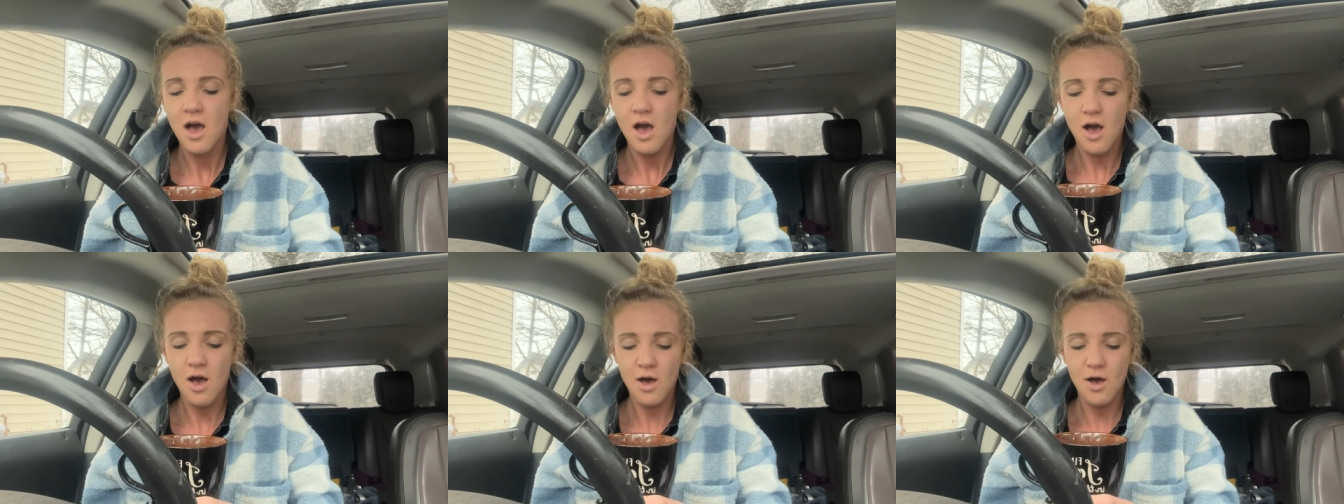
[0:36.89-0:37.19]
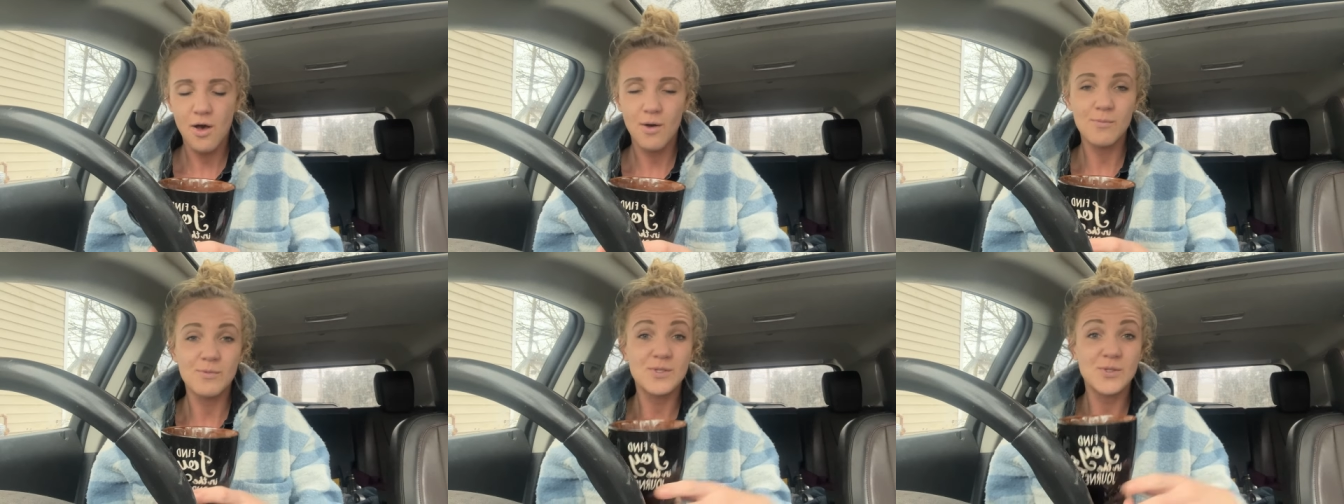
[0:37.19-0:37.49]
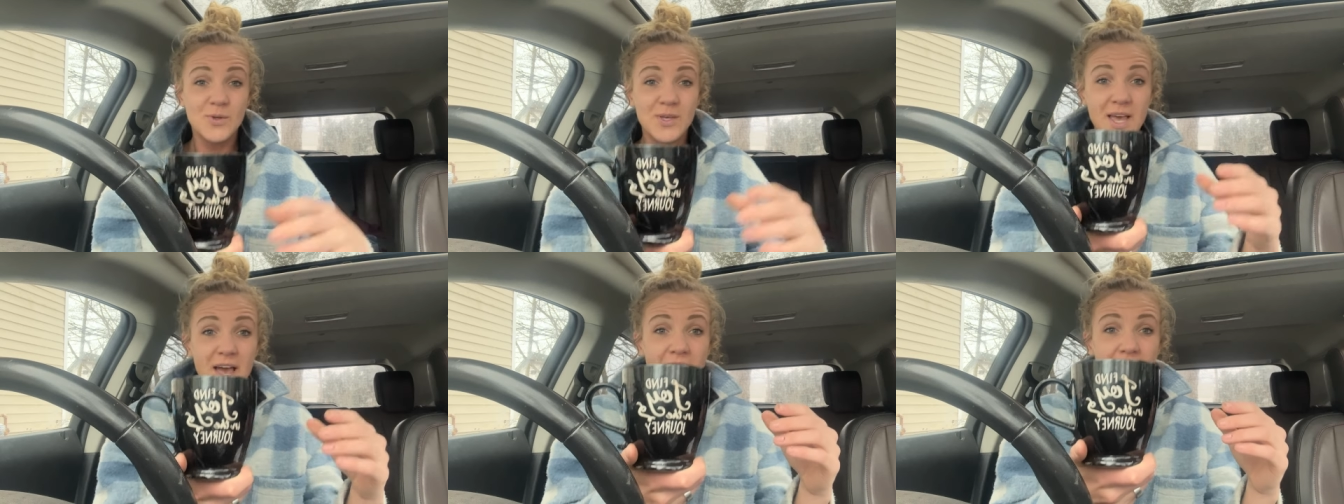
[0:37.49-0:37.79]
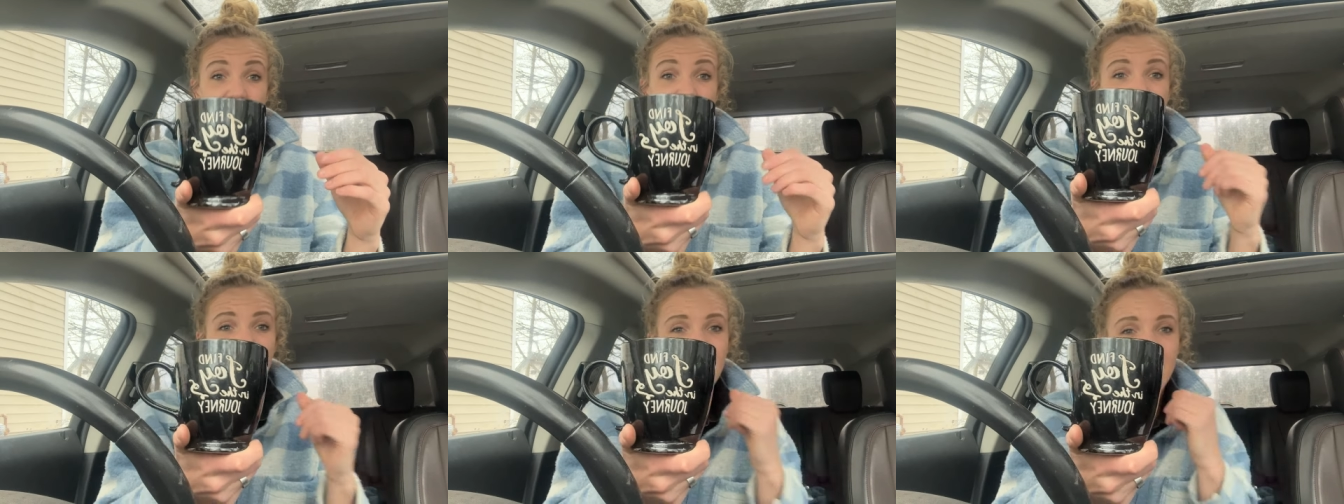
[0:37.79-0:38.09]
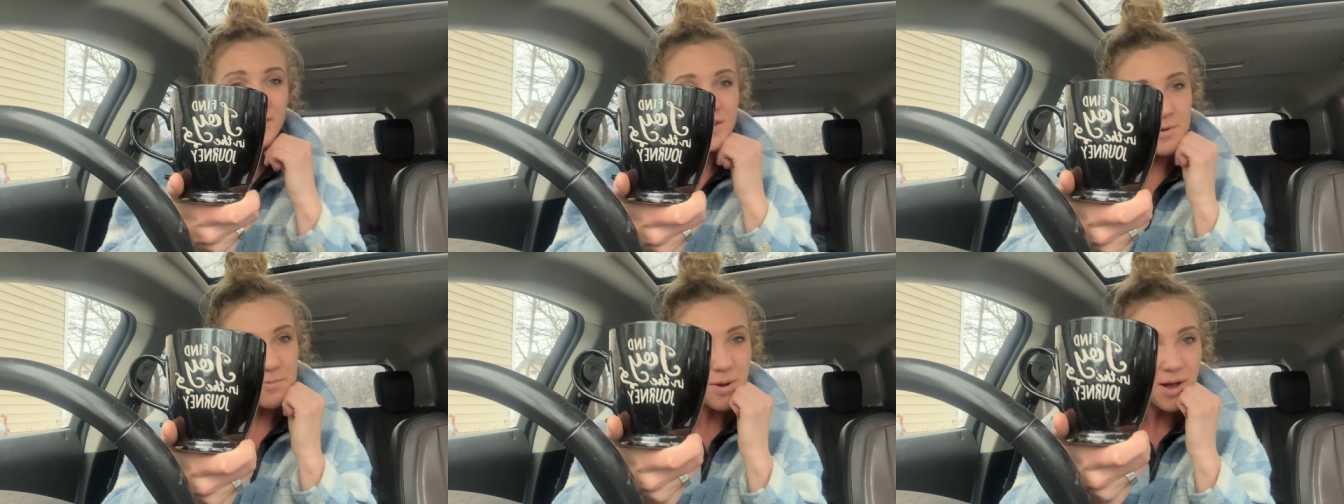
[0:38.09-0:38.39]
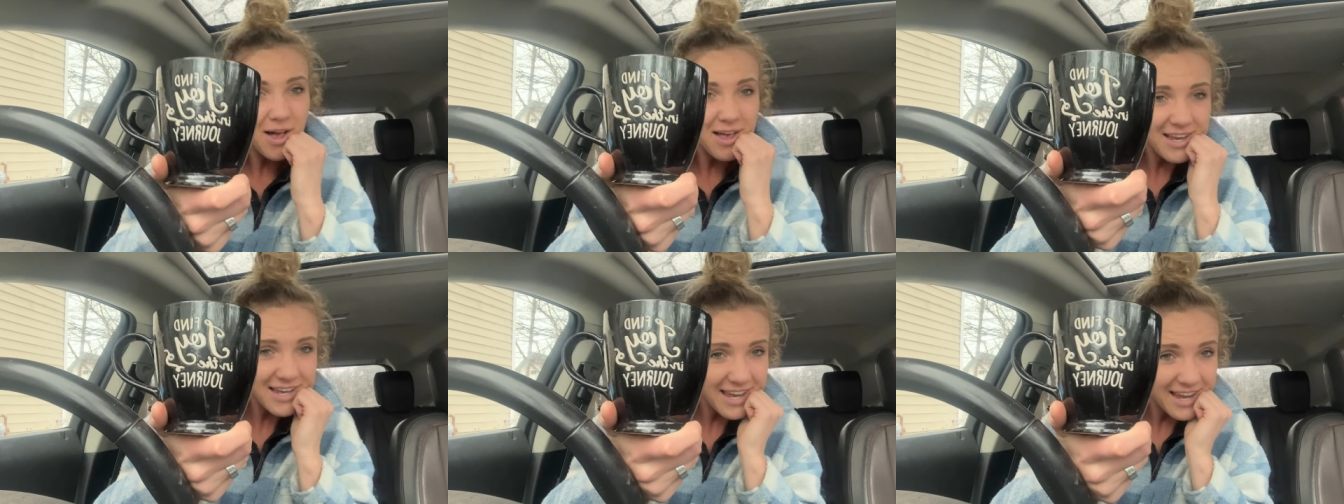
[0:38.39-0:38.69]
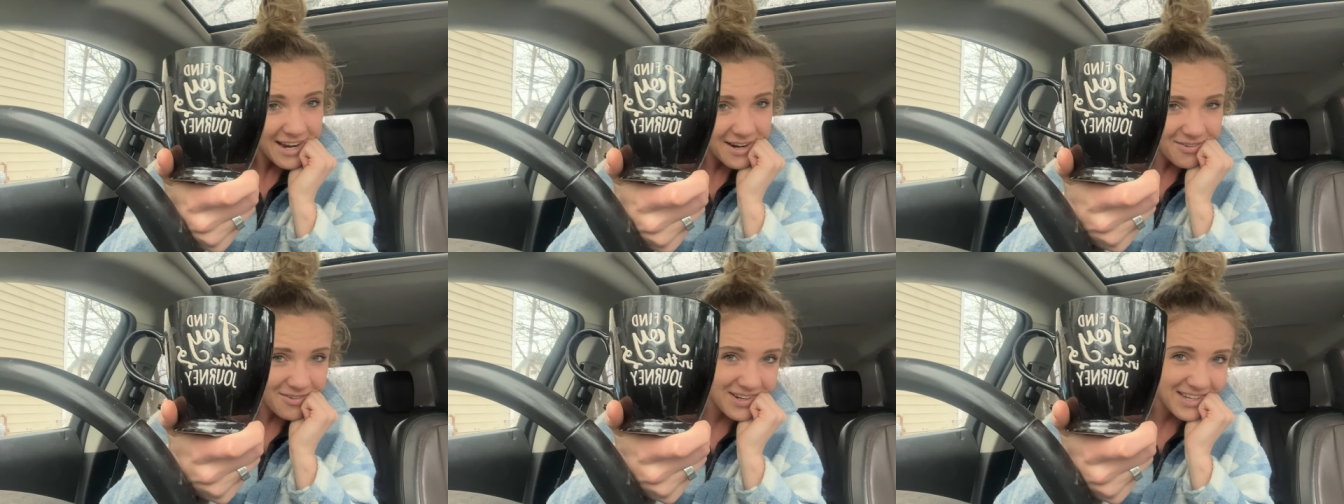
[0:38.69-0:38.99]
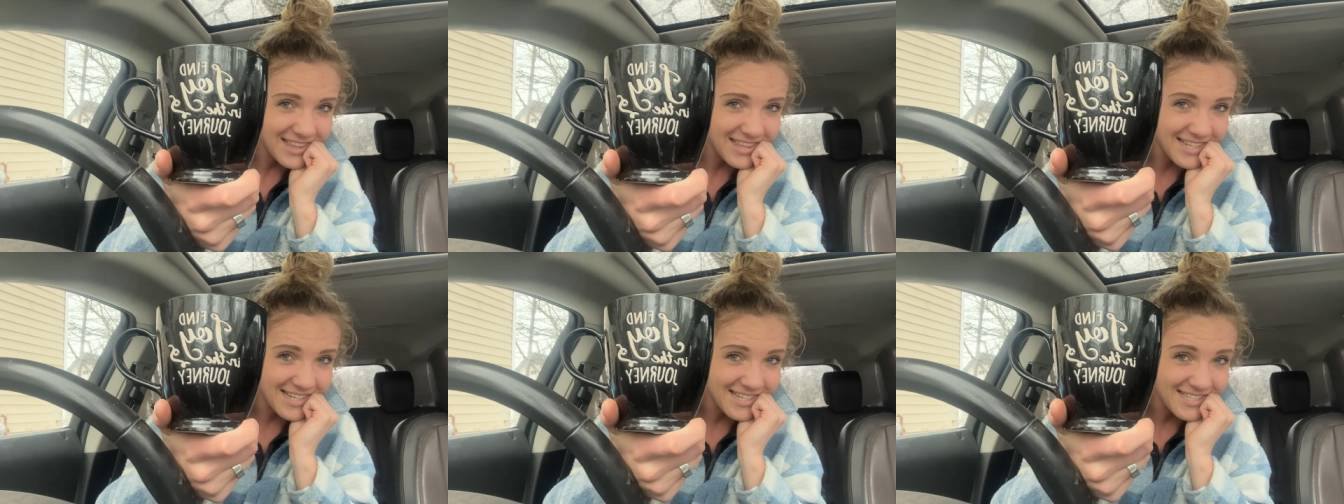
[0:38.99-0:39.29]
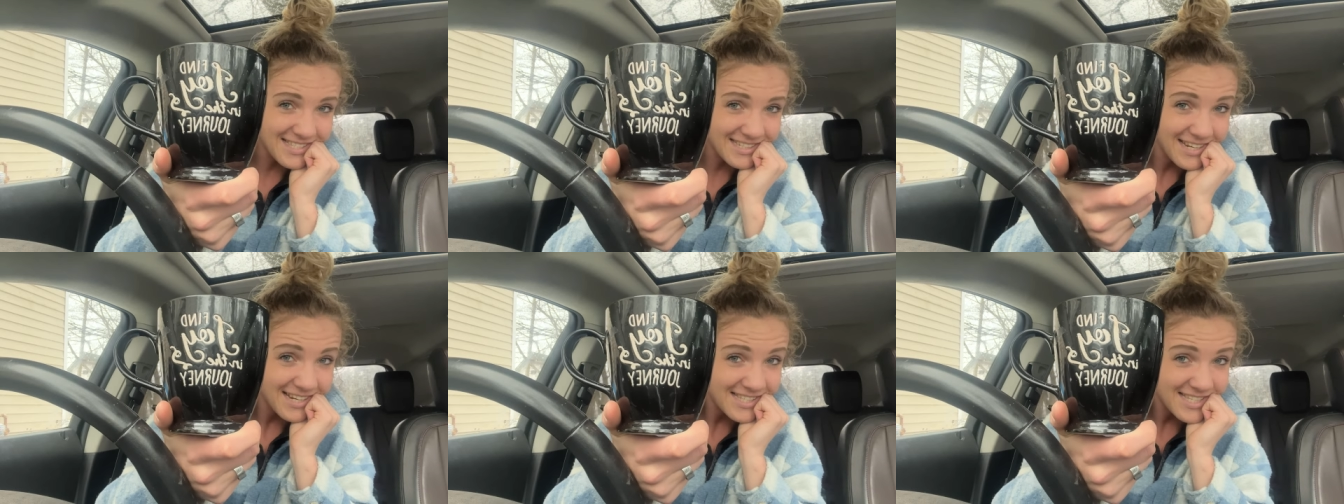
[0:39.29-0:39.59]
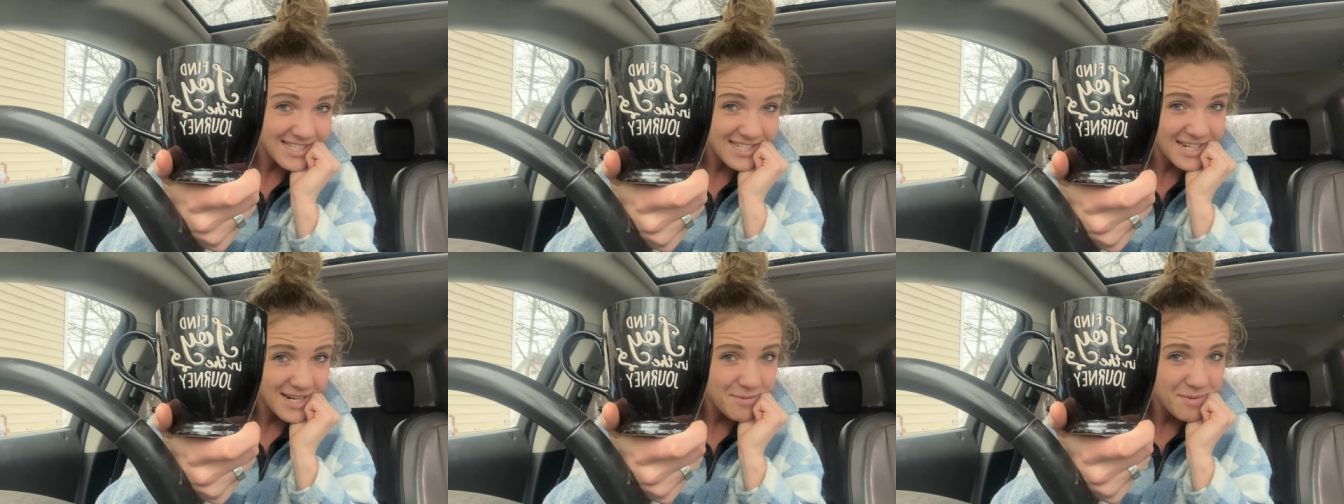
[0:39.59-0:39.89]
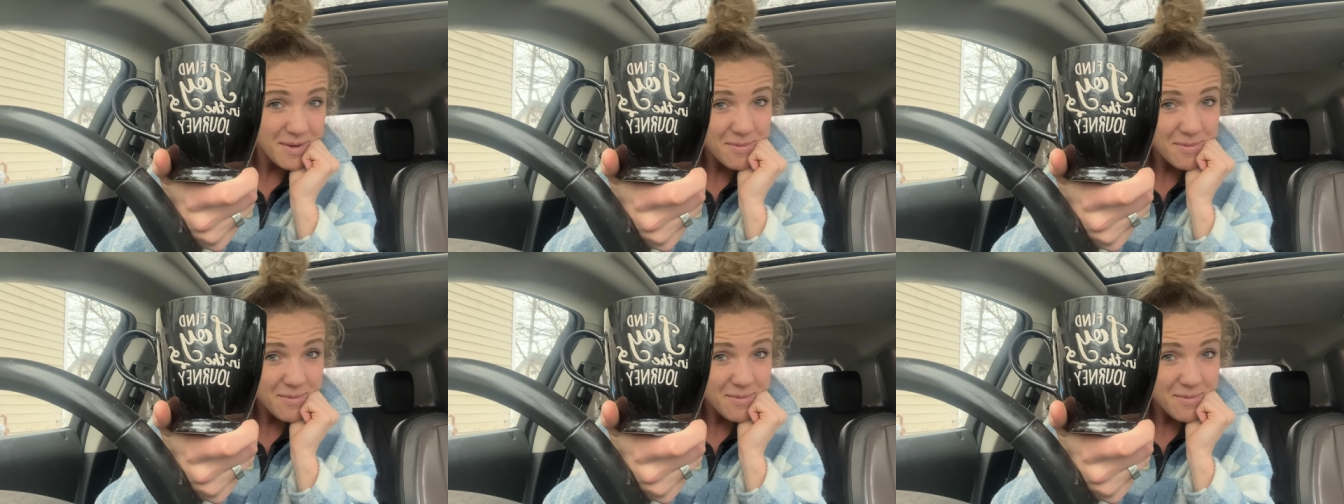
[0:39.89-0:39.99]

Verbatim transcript: Um, so yeah, I know you probably can't read this because it's gonna be